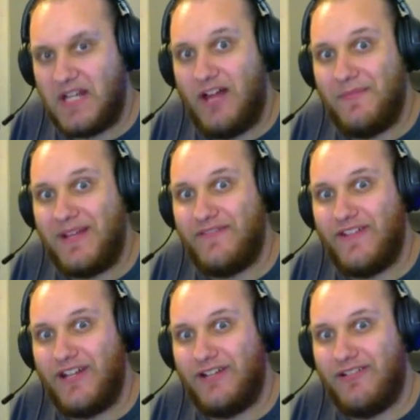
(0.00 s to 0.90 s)
I'll make a
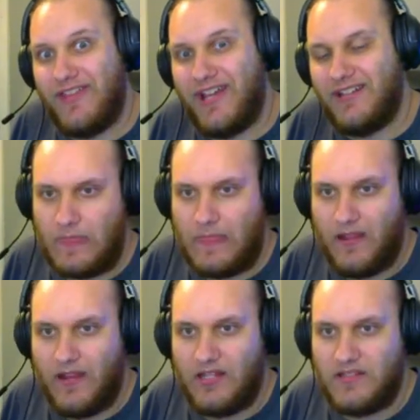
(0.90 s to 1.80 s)
video on that. All
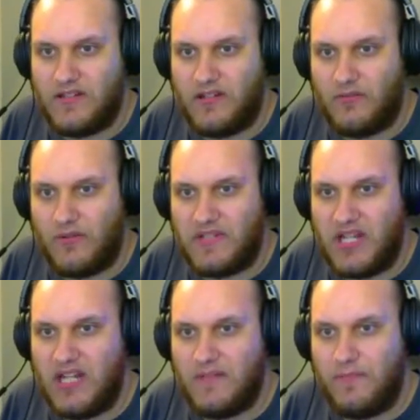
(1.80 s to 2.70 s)
right, so you can
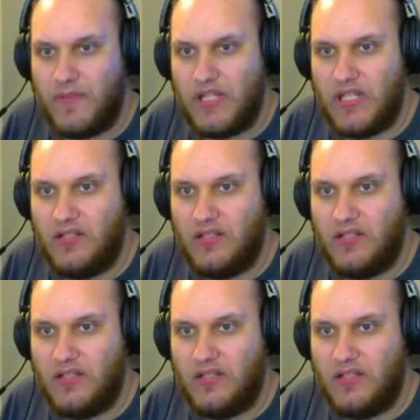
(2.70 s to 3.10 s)
rotate B.